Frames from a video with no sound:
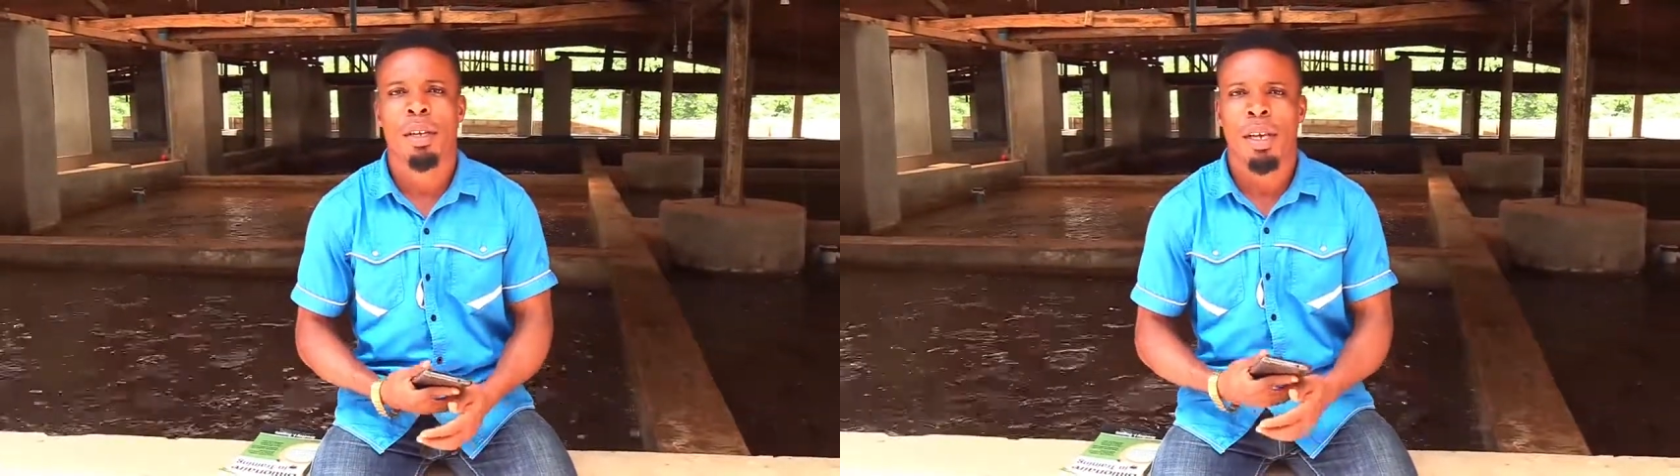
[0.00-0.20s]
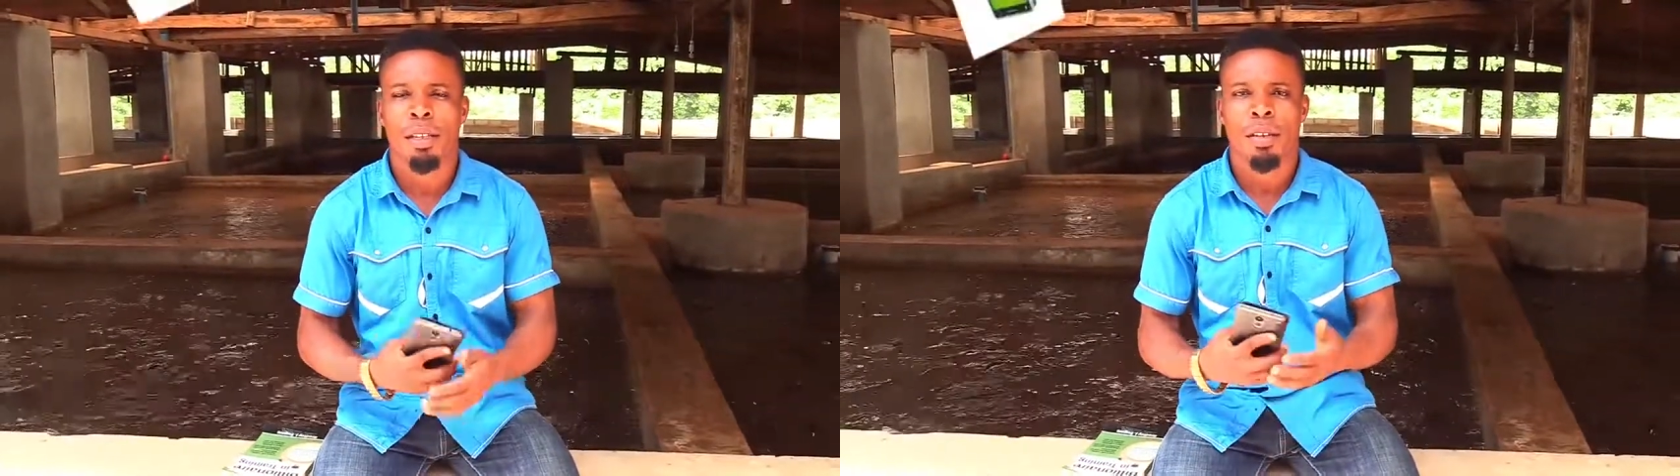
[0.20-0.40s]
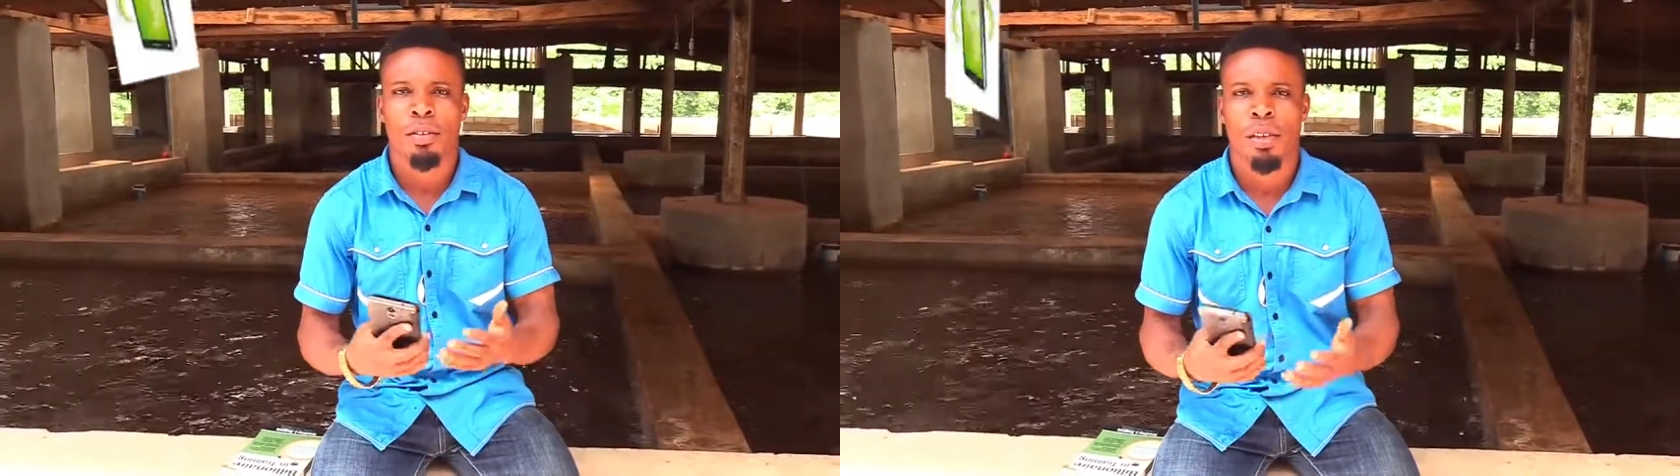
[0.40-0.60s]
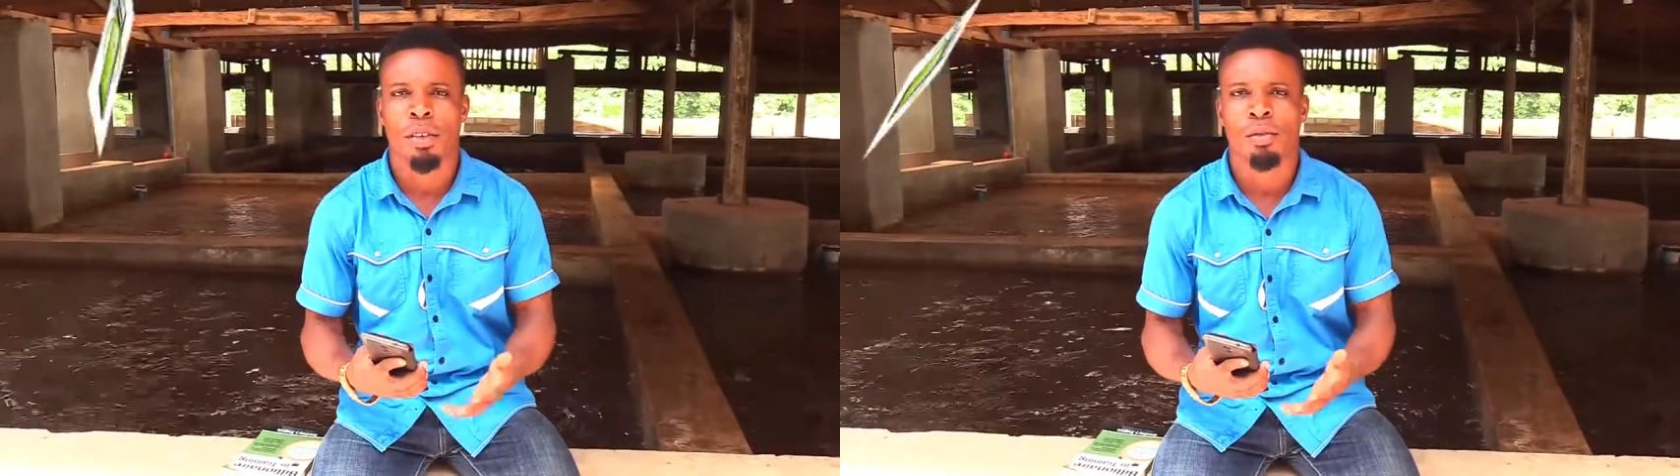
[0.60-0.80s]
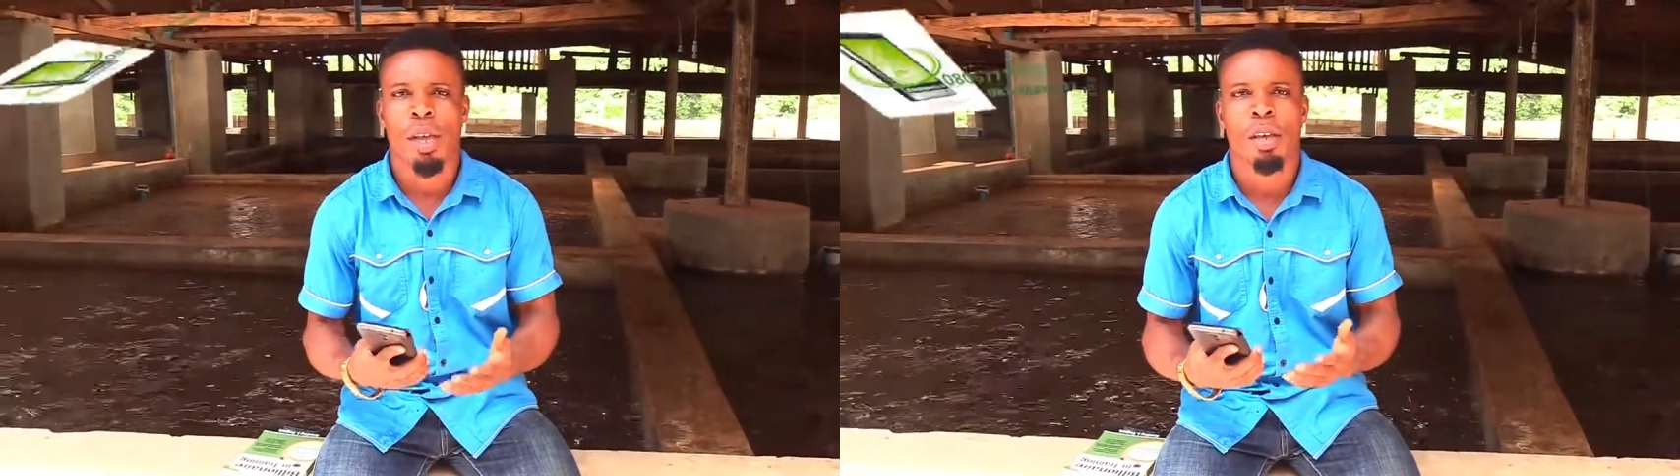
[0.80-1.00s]
in the
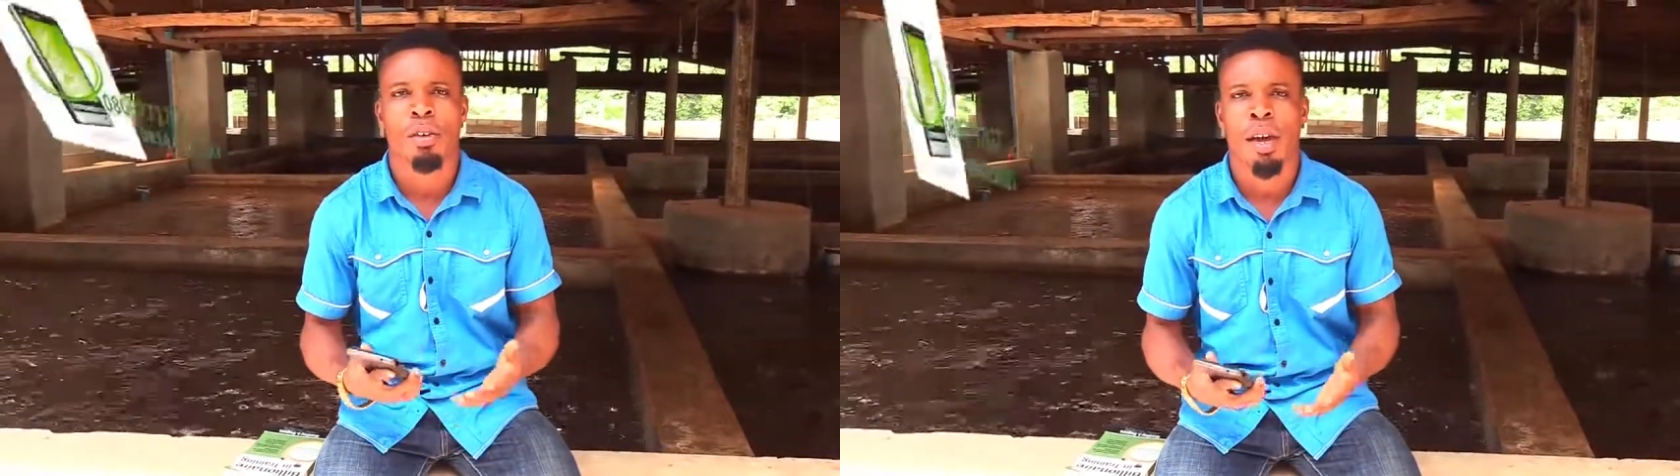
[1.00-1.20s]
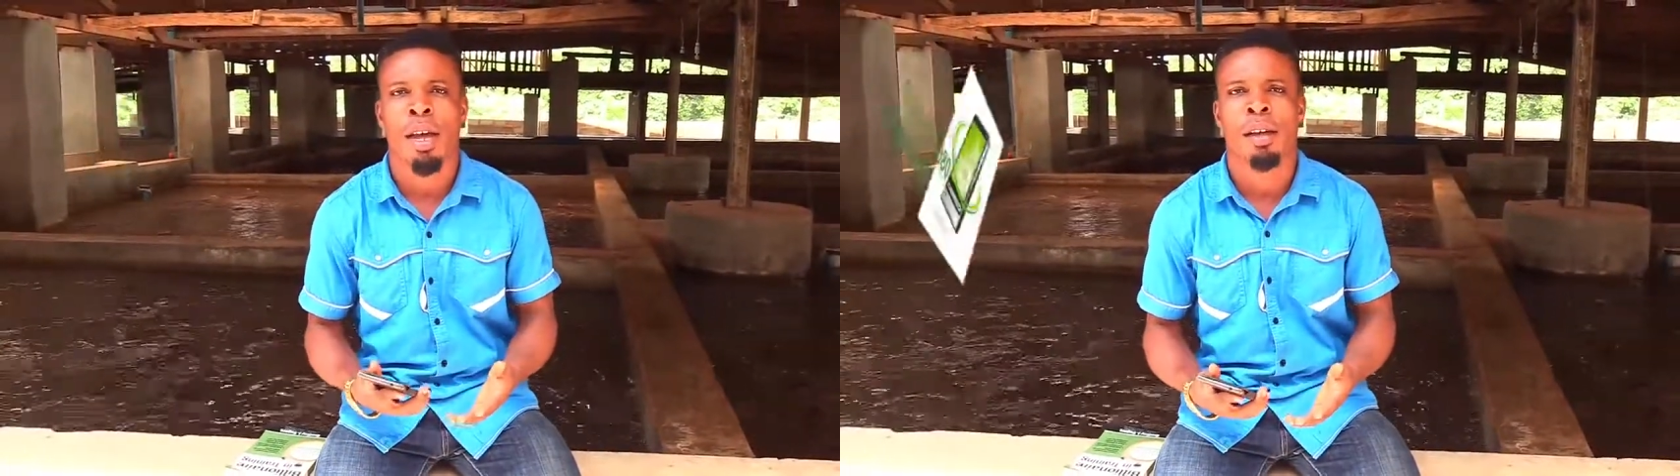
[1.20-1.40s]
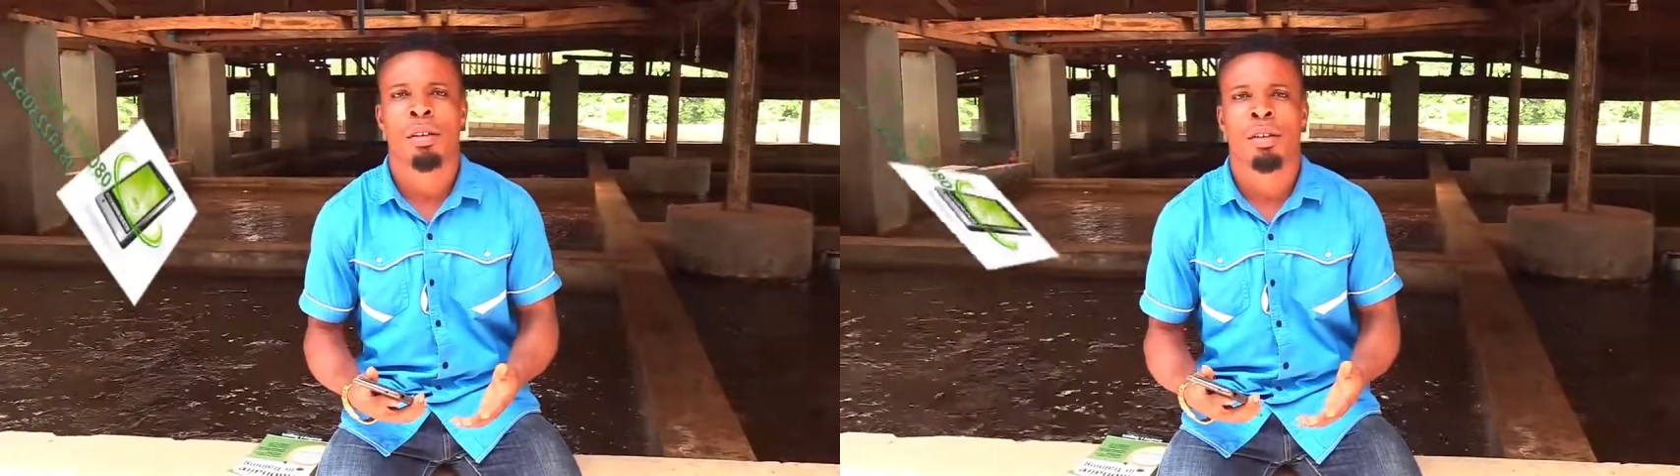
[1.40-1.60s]
state where you are,